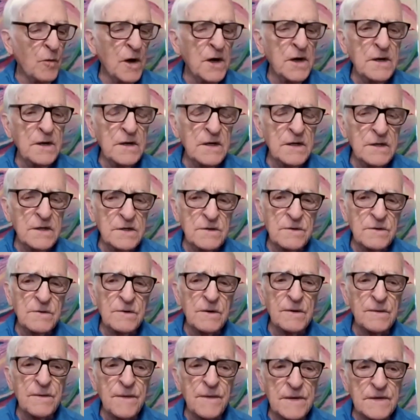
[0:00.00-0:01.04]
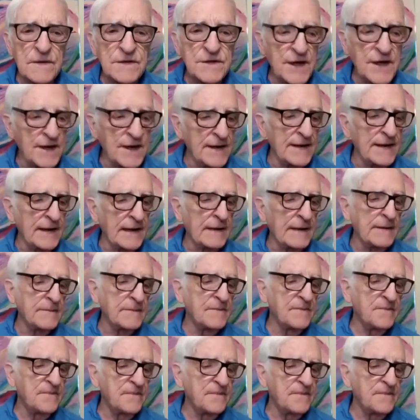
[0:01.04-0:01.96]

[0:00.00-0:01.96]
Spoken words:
What is Earth saying?